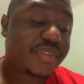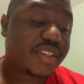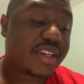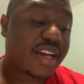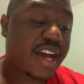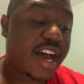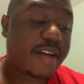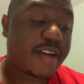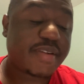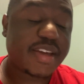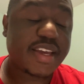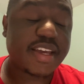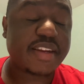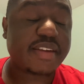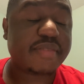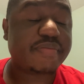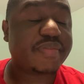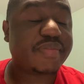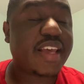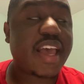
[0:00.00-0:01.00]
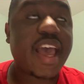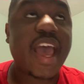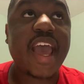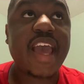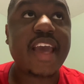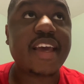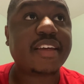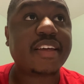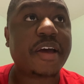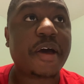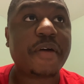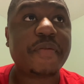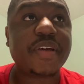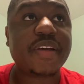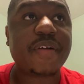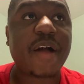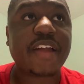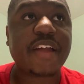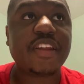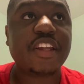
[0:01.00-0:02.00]
I think
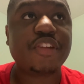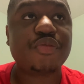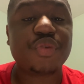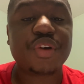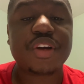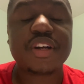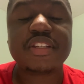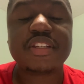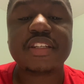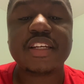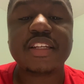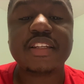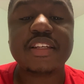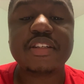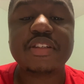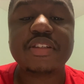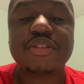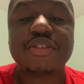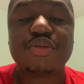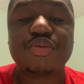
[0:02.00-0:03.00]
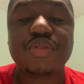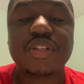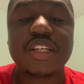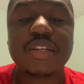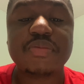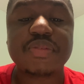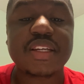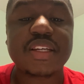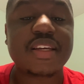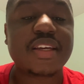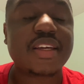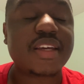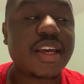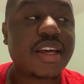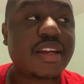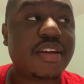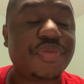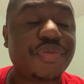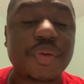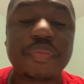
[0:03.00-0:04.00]
we're going to see these two teams
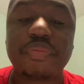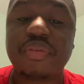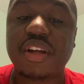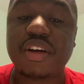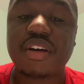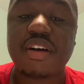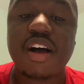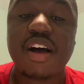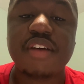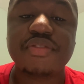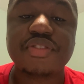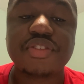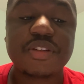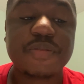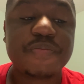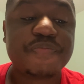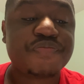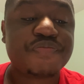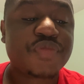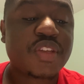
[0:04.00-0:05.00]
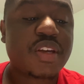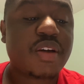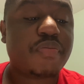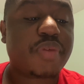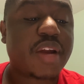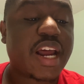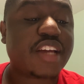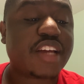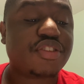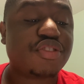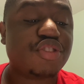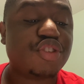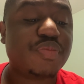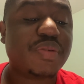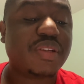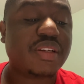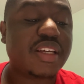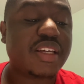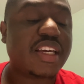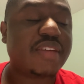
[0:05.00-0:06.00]
again in the playoffs. But I do
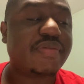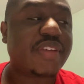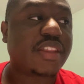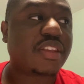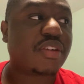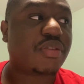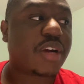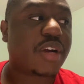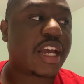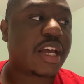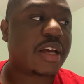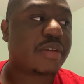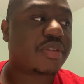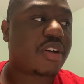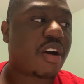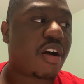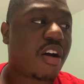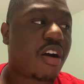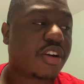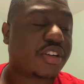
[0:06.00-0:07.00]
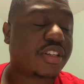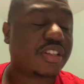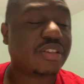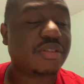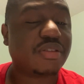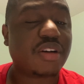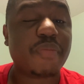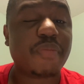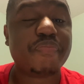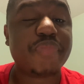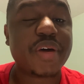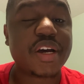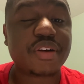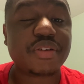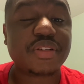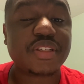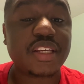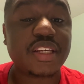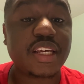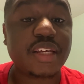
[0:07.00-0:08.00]
believe that the Rams are still a better
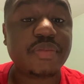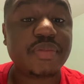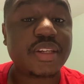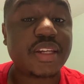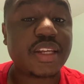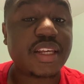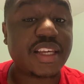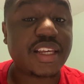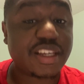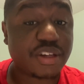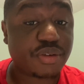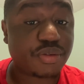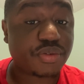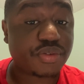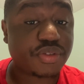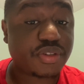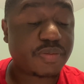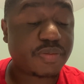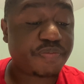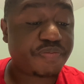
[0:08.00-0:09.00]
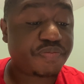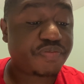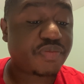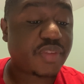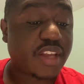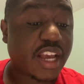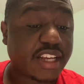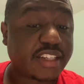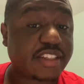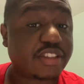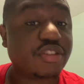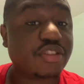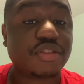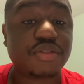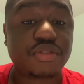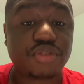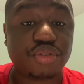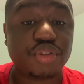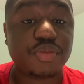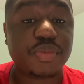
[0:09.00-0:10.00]
team than the Eagles. I still
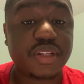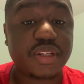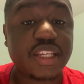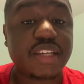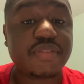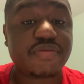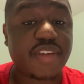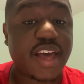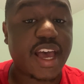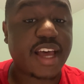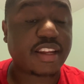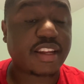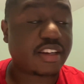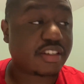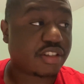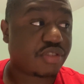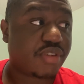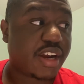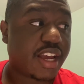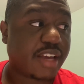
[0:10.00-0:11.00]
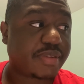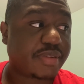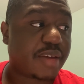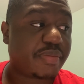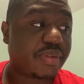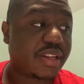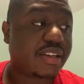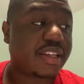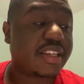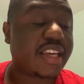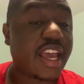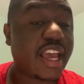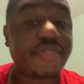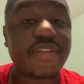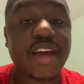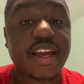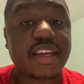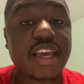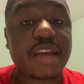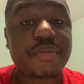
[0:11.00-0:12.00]
do believe that because the Rams, I believe, gave
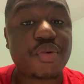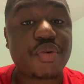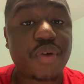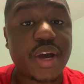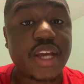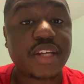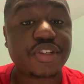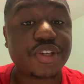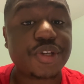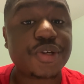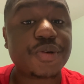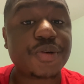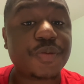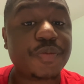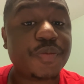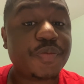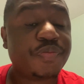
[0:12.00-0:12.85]
that game away too.